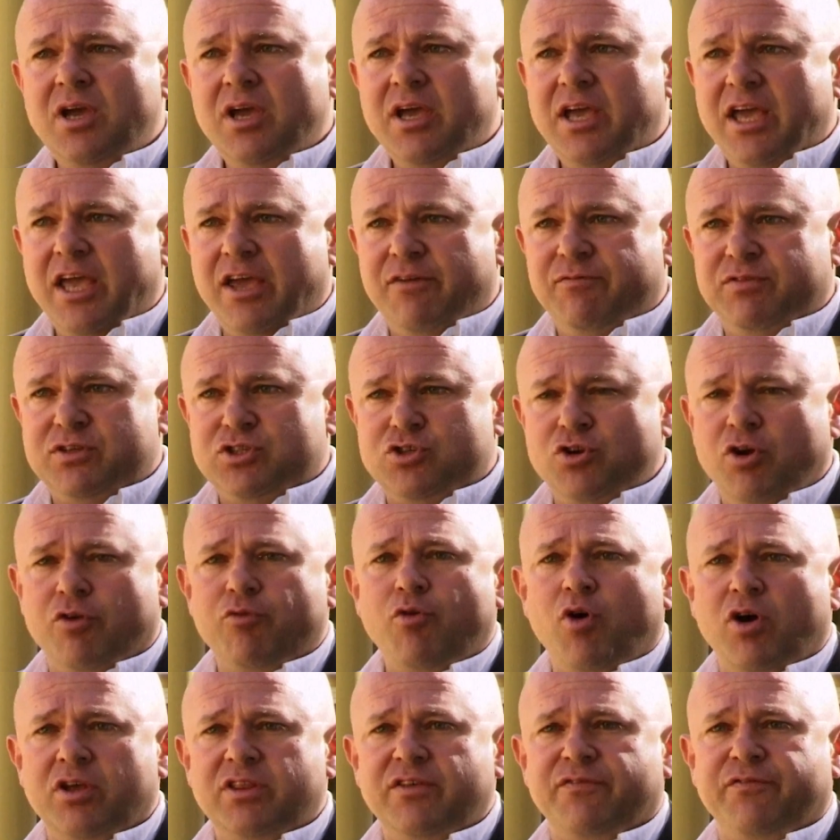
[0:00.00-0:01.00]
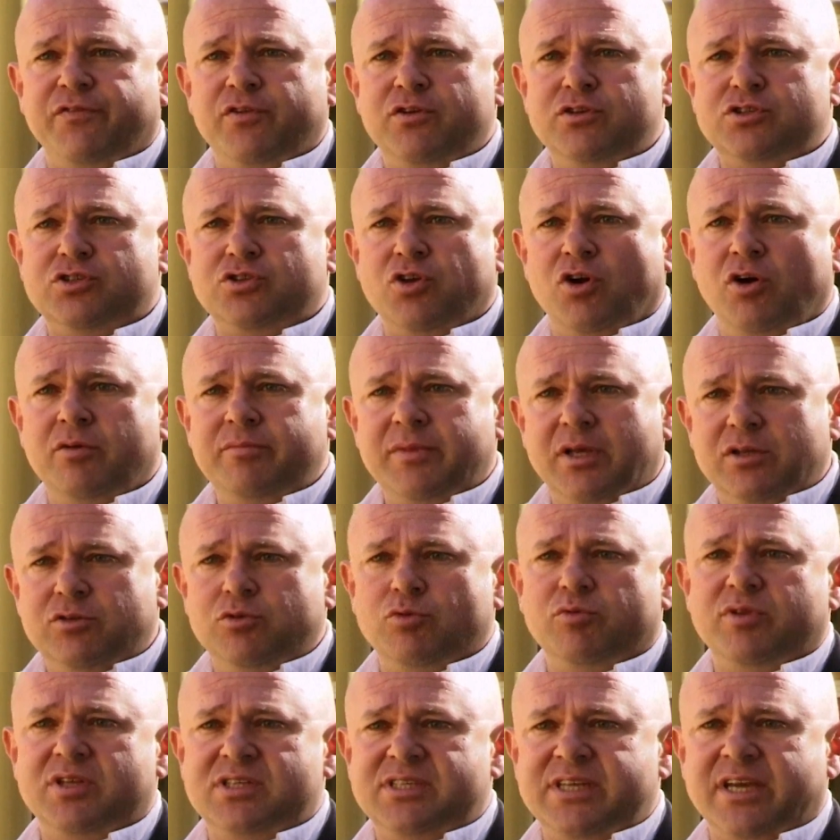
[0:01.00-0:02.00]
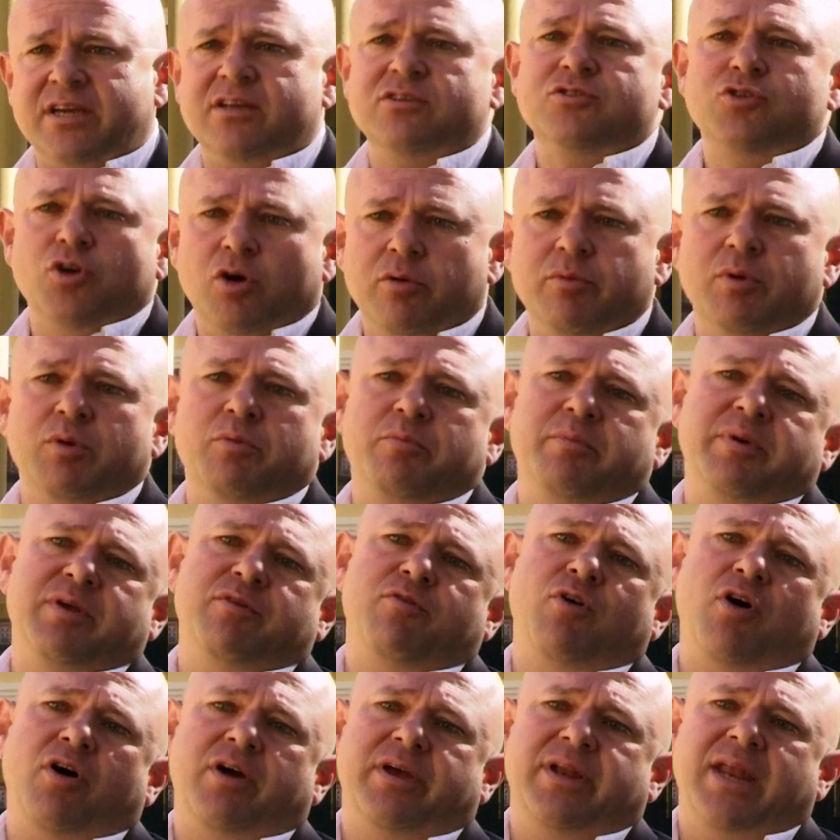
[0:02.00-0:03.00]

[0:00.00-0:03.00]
if it's not right the first time, they'll do it the second time and it'll be right.